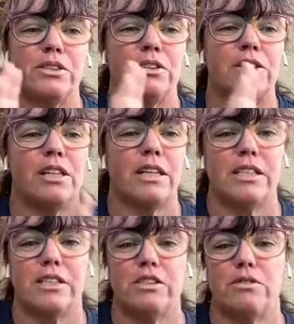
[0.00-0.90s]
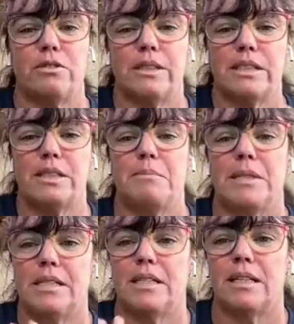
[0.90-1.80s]
your clients are going to
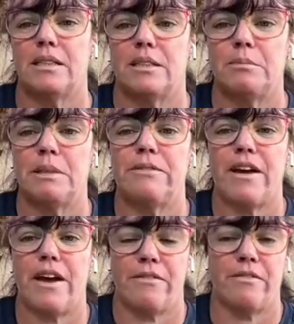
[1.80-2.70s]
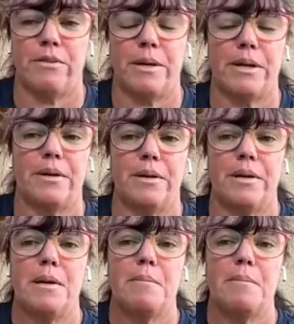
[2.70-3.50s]
be a little bit of everywhere,